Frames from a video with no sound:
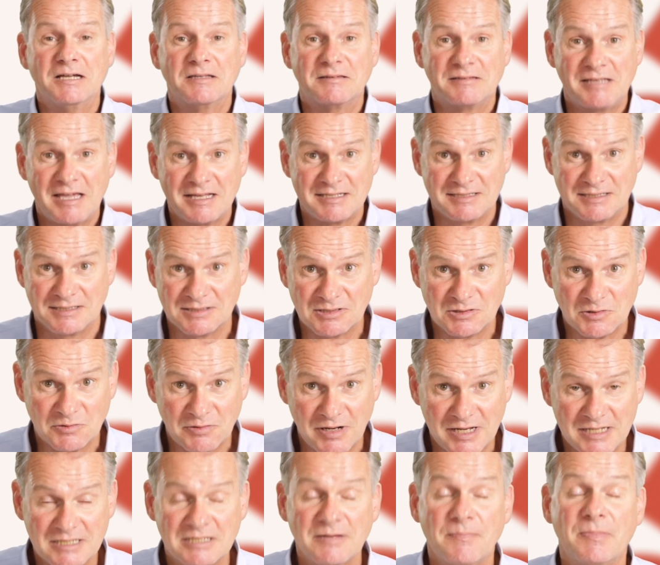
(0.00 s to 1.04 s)
text is
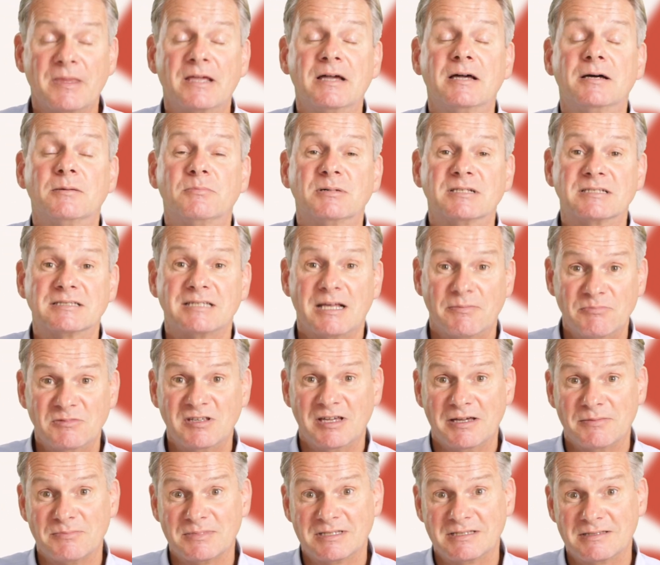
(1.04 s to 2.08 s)
great, but
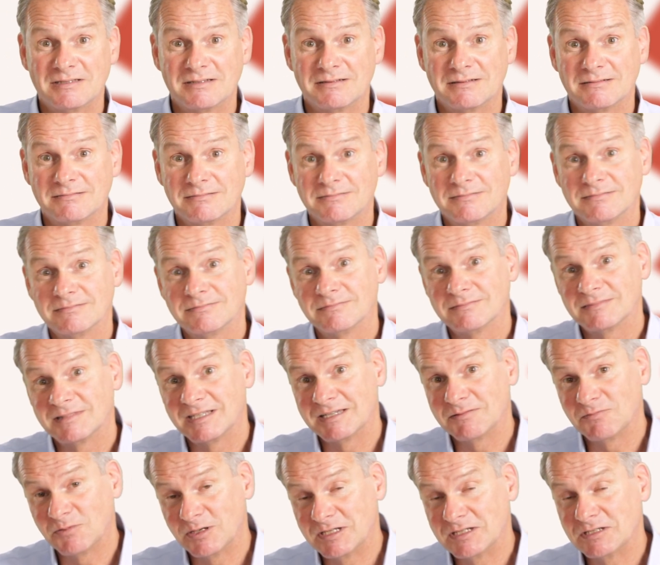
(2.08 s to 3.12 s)
sometimes
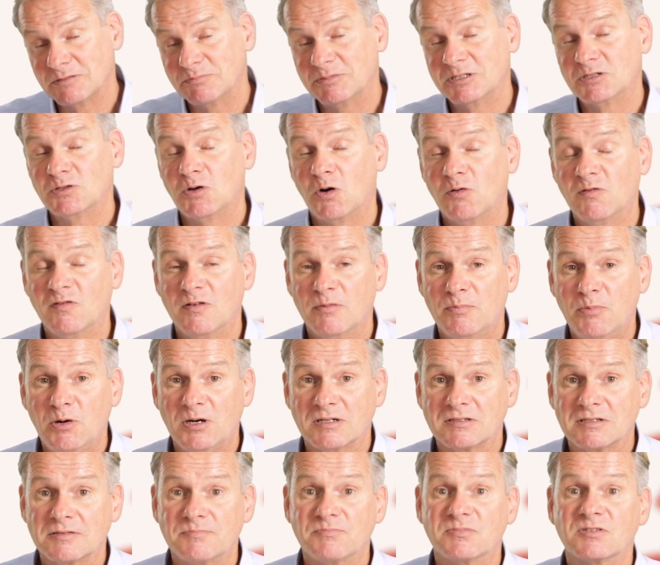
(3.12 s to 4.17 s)
they went a bit
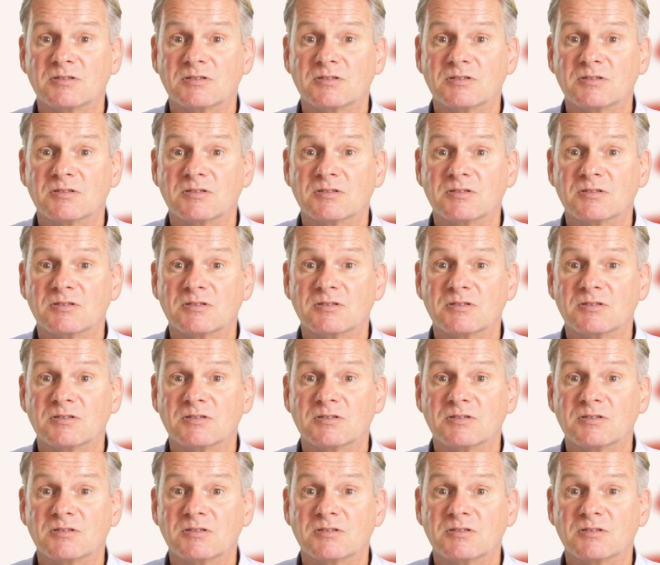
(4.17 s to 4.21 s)
overboard.